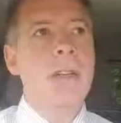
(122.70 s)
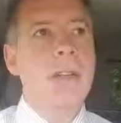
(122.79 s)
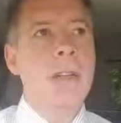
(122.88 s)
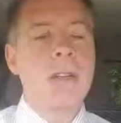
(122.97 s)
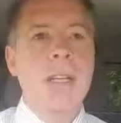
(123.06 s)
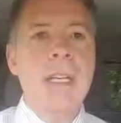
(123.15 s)
does
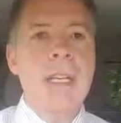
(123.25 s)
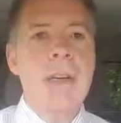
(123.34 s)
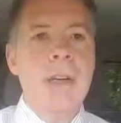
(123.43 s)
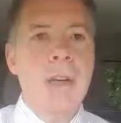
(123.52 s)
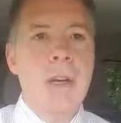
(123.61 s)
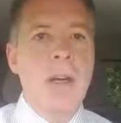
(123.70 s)
this
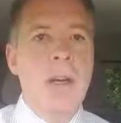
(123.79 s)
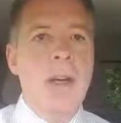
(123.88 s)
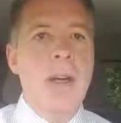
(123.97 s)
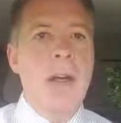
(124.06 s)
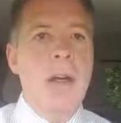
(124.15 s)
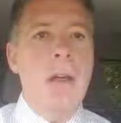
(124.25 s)
lead
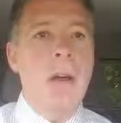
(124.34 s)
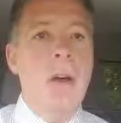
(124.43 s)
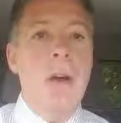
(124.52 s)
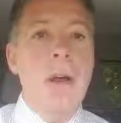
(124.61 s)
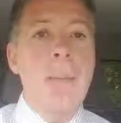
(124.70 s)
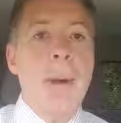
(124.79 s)

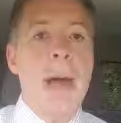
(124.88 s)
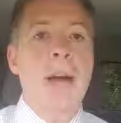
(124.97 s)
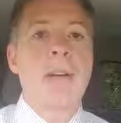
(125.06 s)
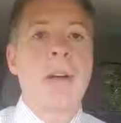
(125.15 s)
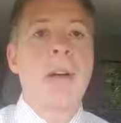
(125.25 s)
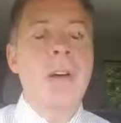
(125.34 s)
or
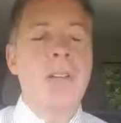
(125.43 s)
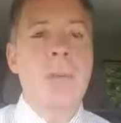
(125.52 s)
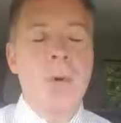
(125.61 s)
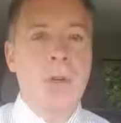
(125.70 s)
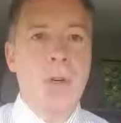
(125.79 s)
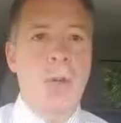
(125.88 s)
impact
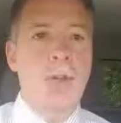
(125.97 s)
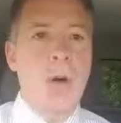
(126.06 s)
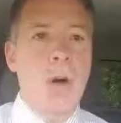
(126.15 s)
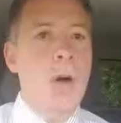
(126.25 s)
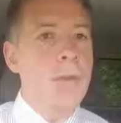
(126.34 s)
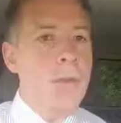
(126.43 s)
customer service at
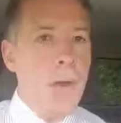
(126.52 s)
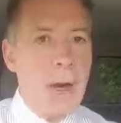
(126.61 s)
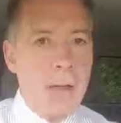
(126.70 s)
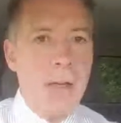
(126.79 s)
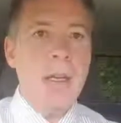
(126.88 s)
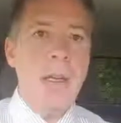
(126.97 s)
all,
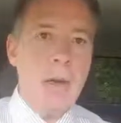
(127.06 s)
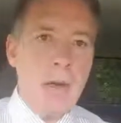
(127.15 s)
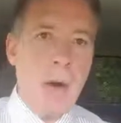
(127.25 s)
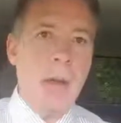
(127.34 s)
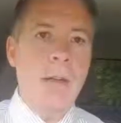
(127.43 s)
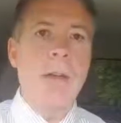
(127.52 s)
directly,
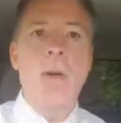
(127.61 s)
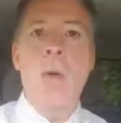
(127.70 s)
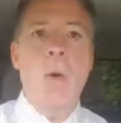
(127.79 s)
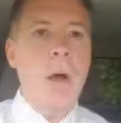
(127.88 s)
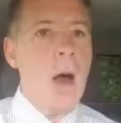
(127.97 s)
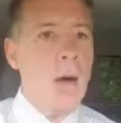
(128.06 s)
indirectly,
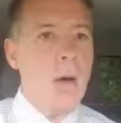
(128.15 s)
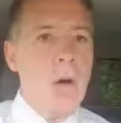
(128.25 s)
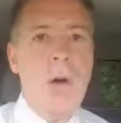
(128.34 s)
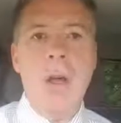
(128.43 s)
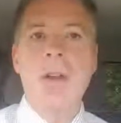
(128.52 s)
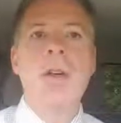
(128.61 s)
or not at
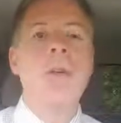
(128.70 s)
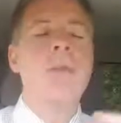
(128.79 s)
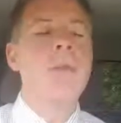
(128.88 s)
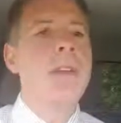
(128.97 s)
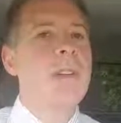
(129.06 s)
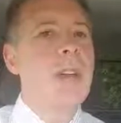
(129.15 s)
all? And you go
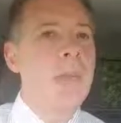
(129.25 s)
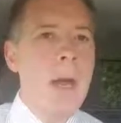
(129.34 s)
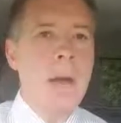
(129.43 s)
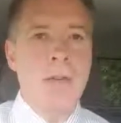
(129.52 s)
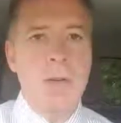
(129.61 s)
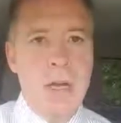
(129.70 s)
through the same
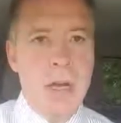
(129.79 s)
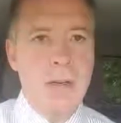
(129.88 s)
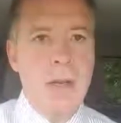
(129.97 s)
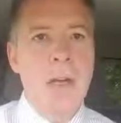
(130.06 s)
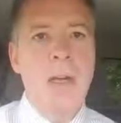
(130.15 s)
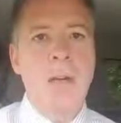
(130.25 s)
exercise.
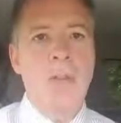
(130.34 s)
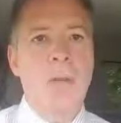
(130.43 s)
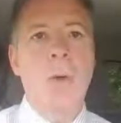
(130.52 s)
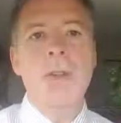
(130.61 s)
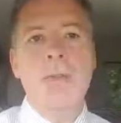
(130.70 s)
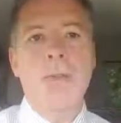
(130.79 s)
So the
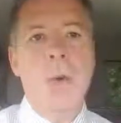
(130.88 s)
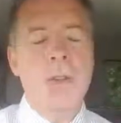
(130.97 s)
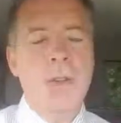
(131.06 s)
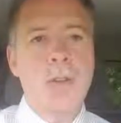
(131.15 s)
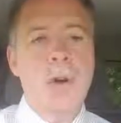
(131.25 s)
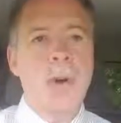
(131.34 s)
ones, of course,
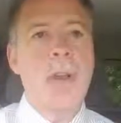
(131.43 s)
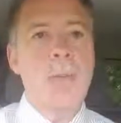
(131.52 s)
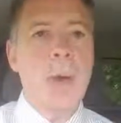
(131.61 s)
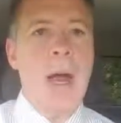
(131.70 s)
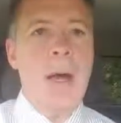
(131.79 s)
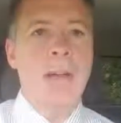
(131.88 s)
that don't
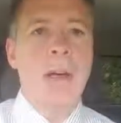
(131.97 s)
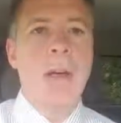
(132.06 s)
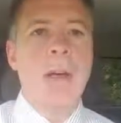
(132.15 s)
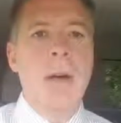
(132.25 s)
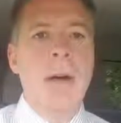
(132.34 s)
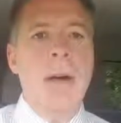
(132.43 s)
impact
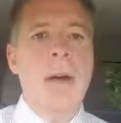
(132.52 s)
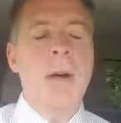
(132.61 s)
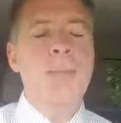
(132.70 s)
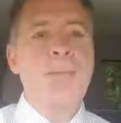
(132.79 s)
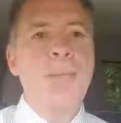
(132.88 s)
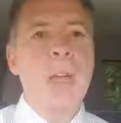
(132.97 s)

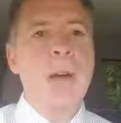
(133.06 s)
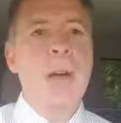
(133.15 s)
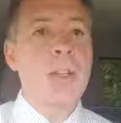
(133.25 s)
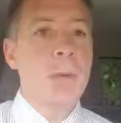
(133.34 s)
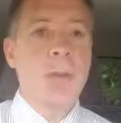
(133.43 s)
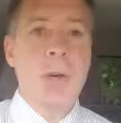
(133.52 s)
um,
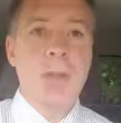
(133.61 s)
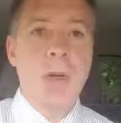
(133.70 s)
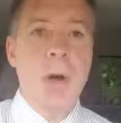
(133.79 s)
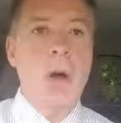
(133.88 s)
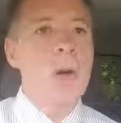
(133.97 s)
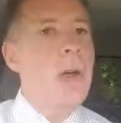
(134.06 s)
customer service at
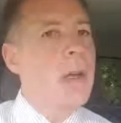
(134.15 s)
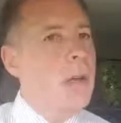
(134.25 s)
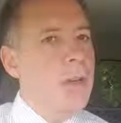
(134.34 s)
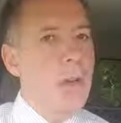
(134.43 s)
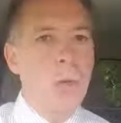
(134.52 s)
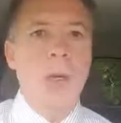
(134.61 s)
all,
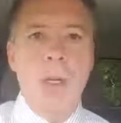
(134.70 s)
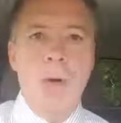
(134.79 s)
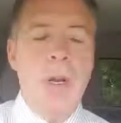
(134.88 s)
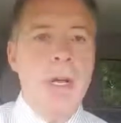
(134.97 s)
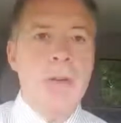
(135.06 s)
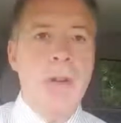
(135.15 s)
you really
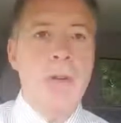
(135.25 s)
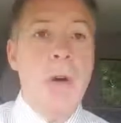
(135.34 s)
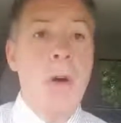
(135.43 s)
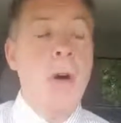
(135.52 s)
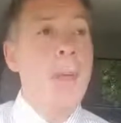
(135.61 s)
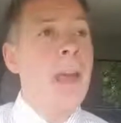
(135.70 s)
want to hit those hard.